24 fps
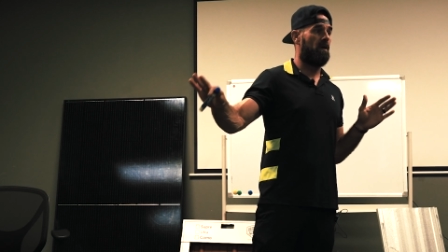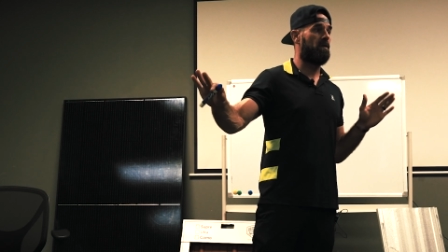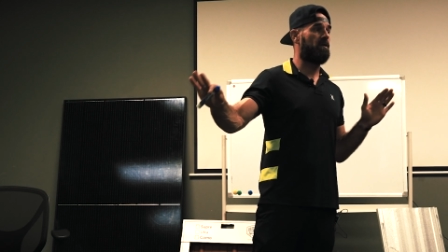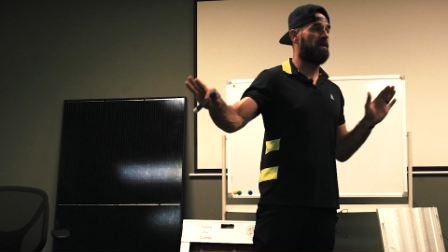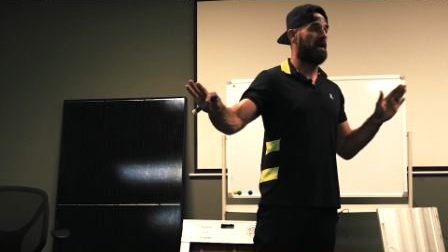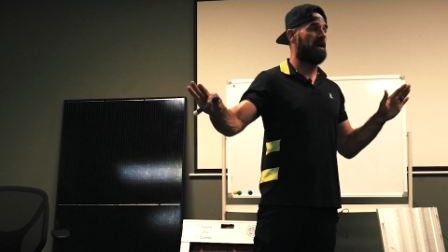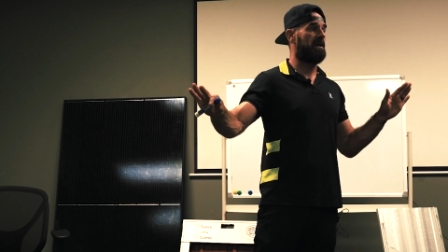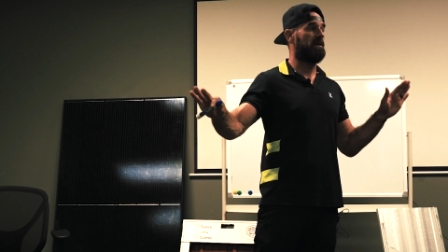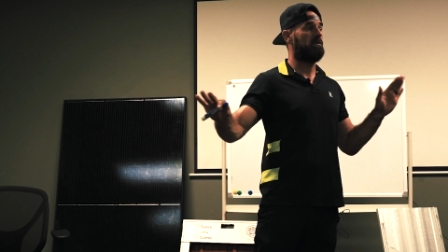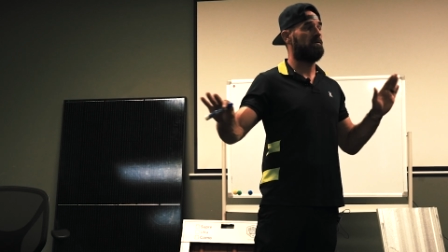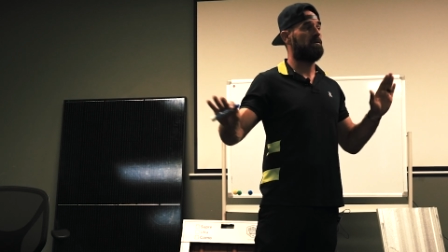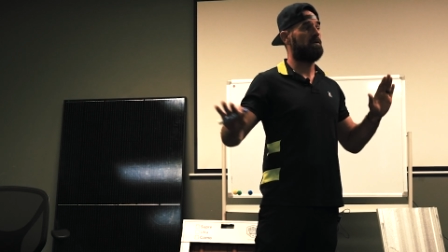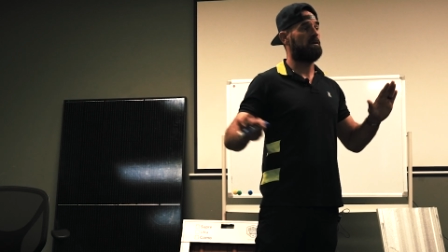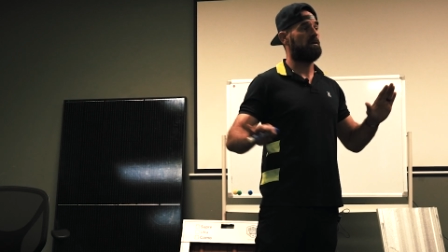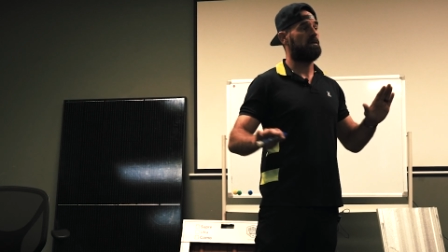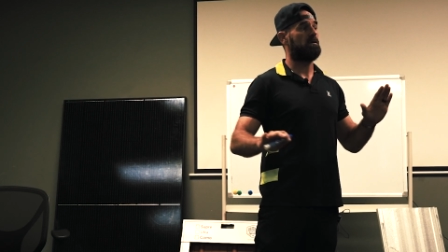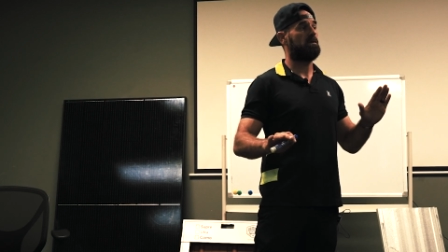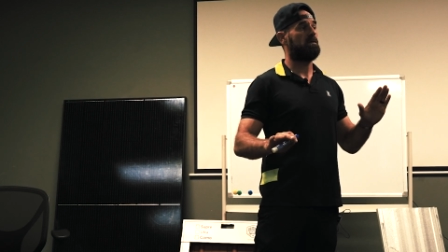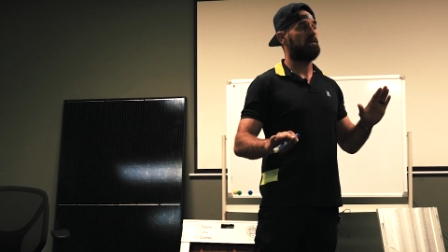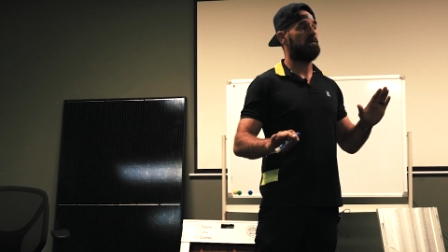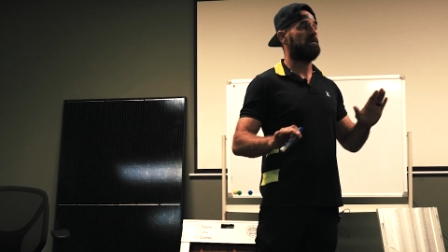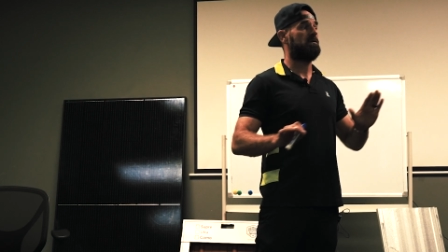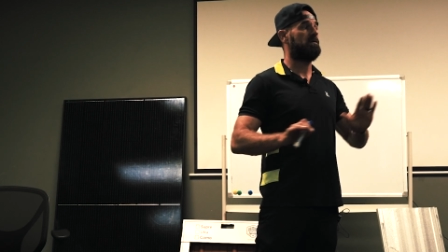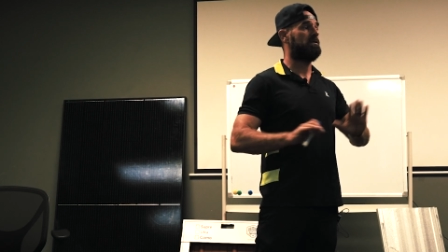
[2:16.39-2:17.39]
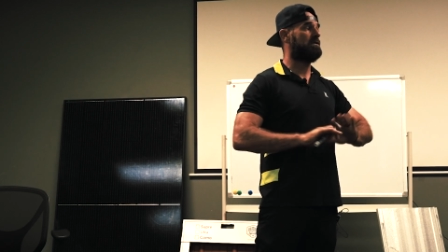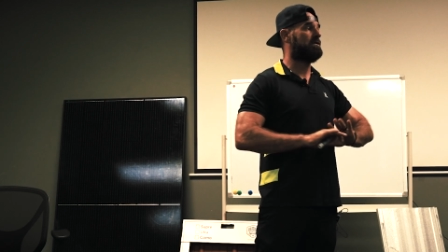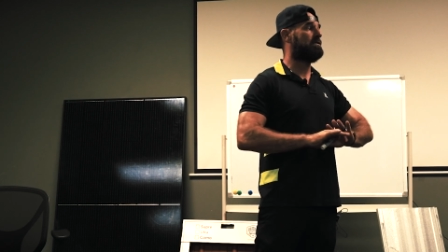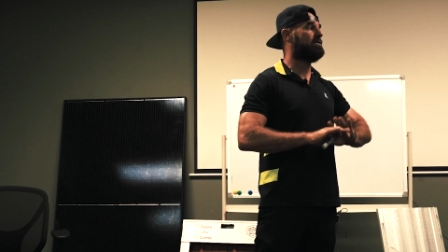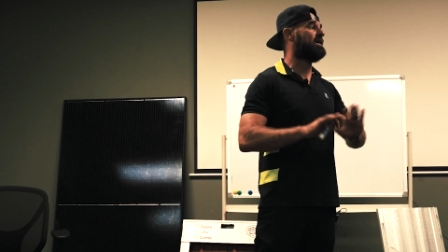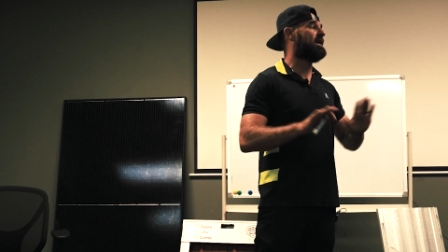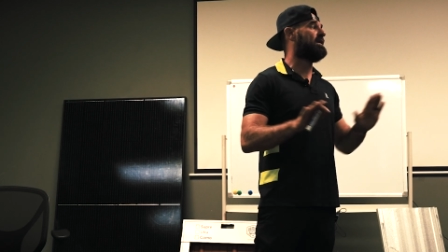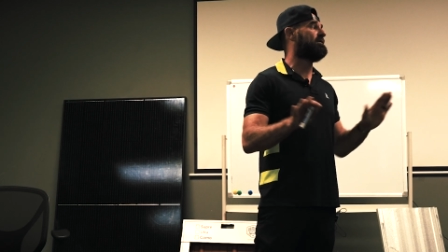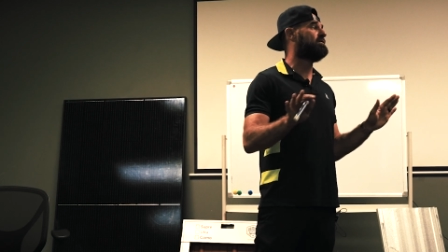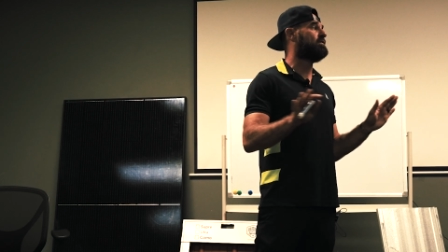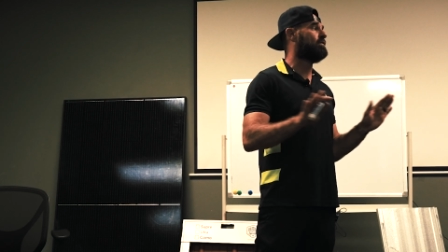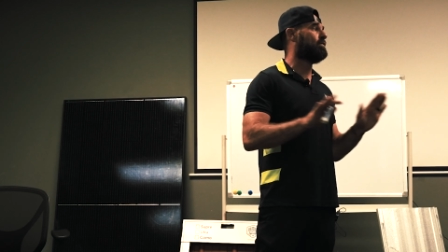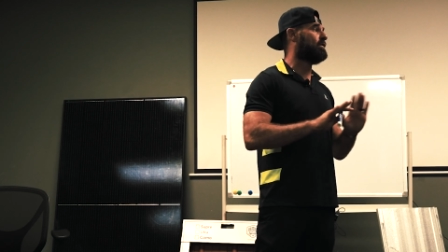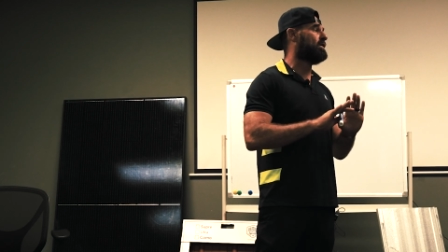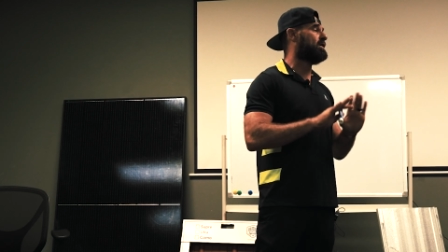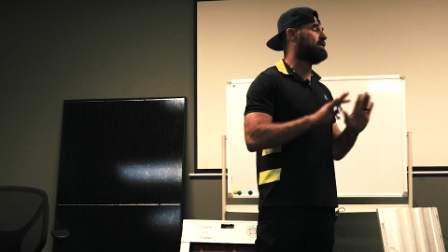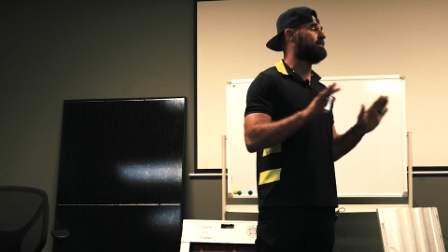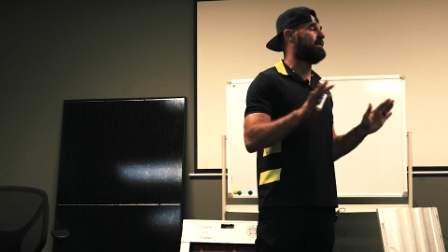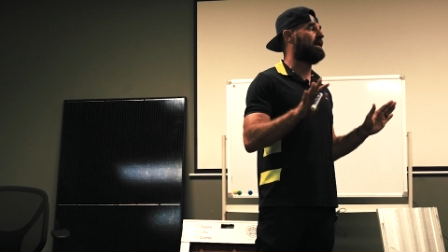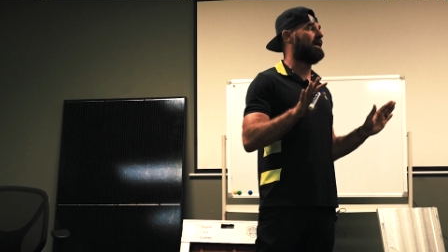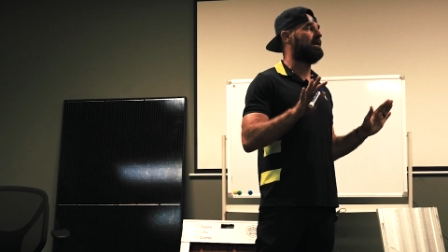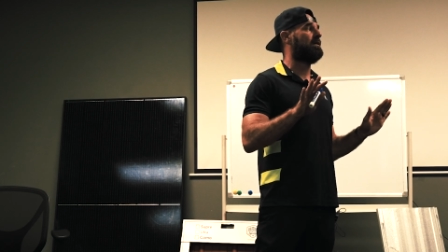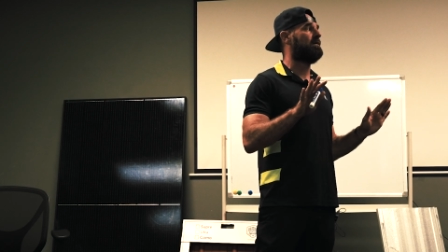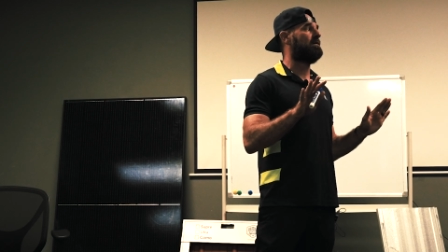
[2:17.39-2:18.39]
Okay, look, you don't have to worry
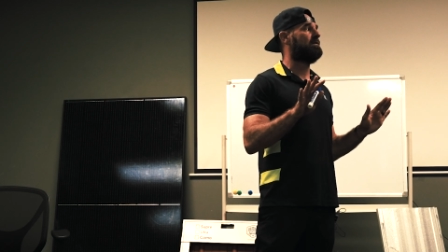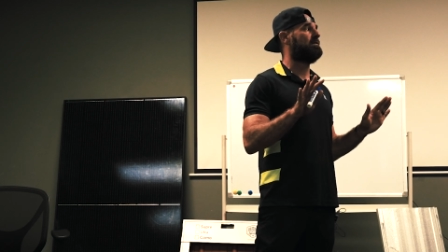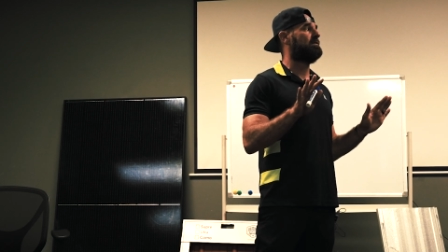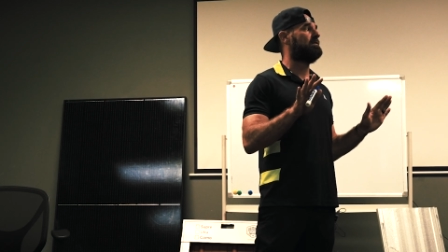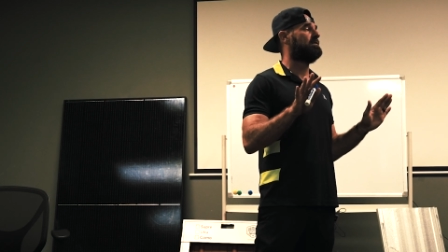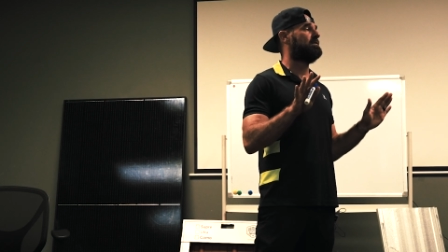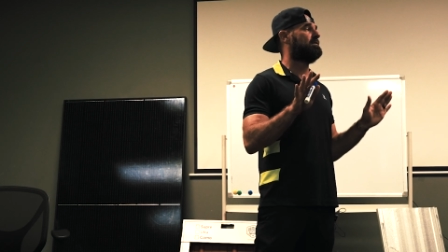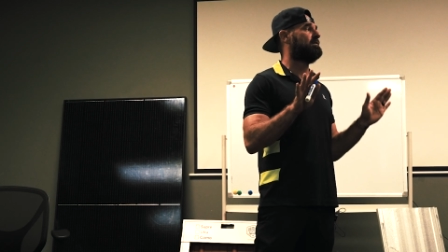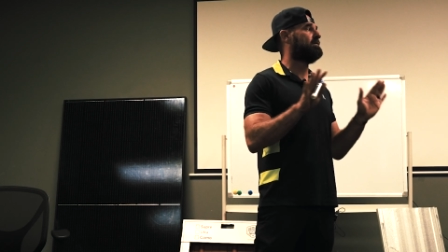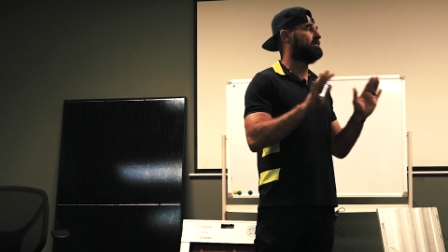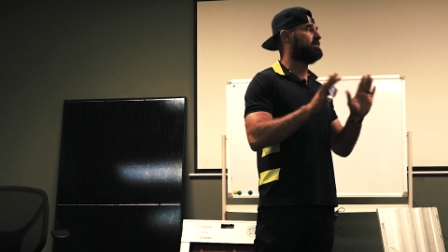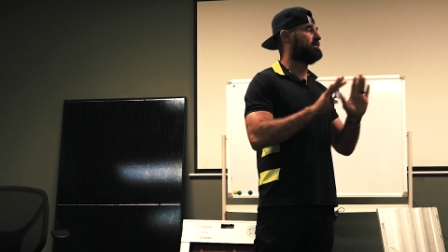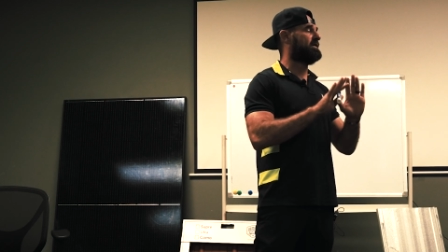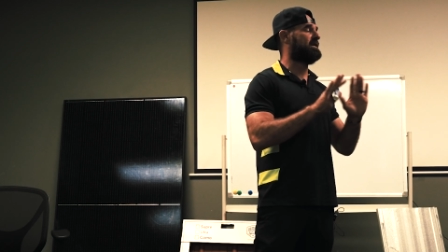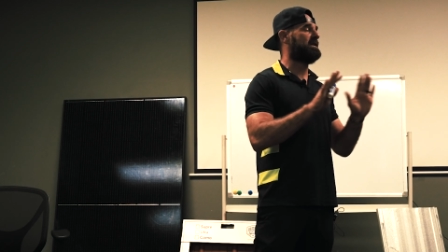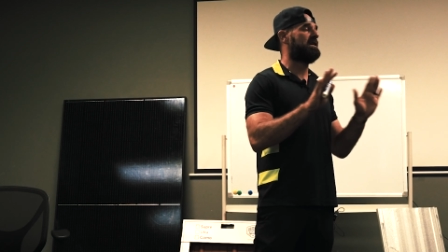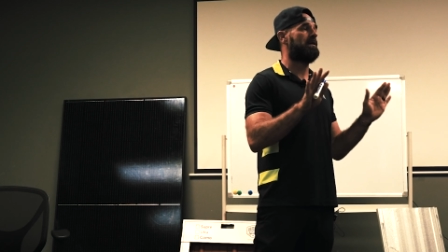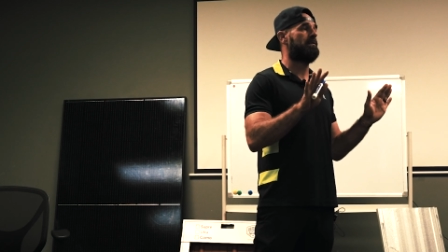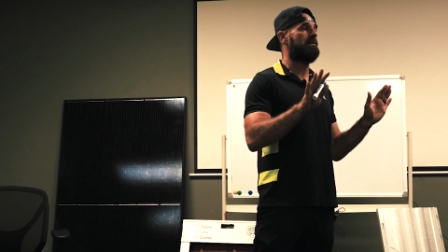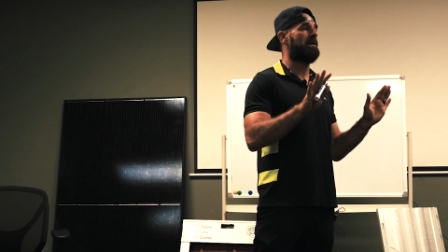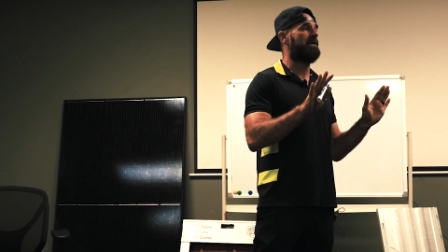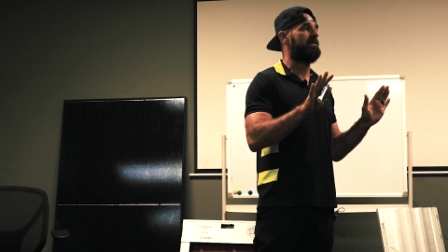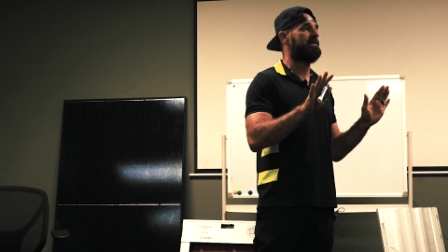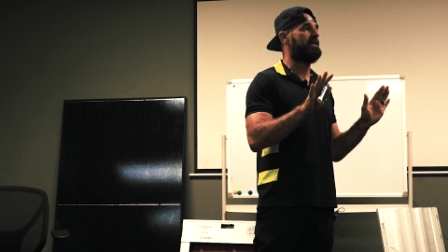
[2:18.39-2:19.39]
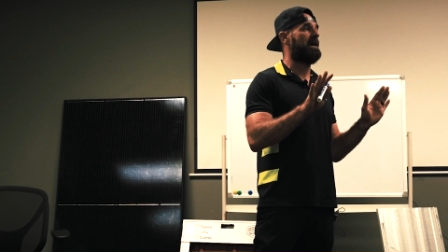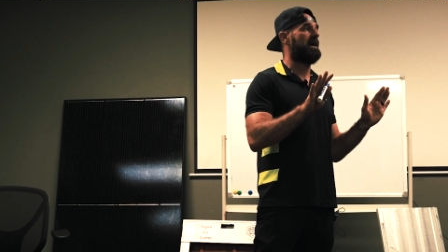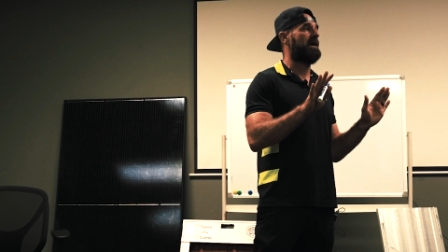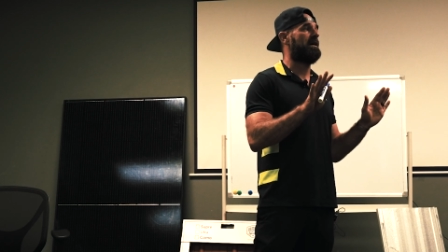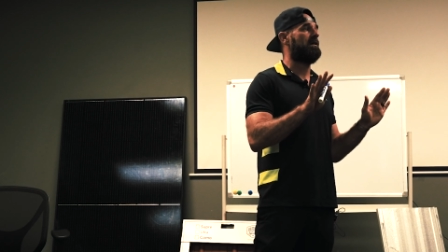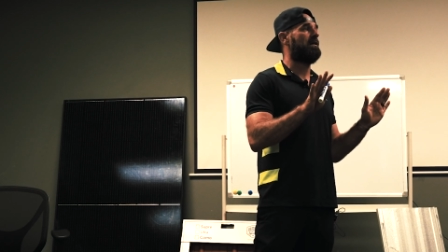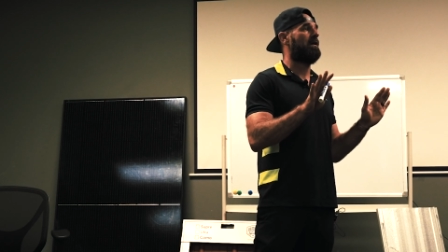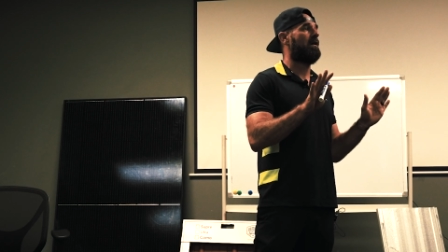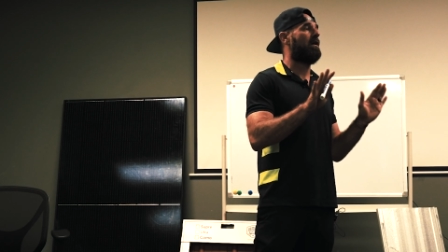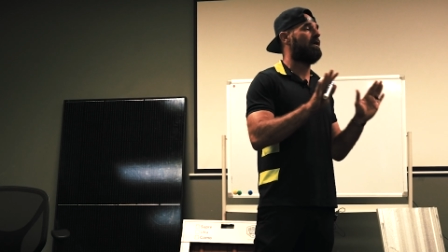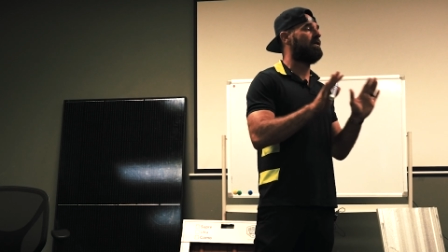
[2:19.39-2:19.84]
about thinking about that.